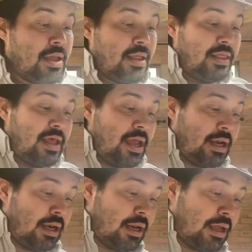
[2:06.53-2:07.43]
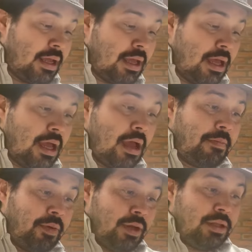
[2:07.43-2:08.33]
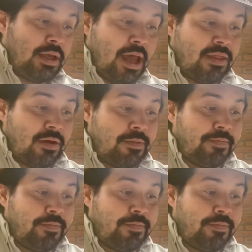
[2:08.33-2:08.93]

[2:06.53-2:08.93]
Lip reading: Then I put it together,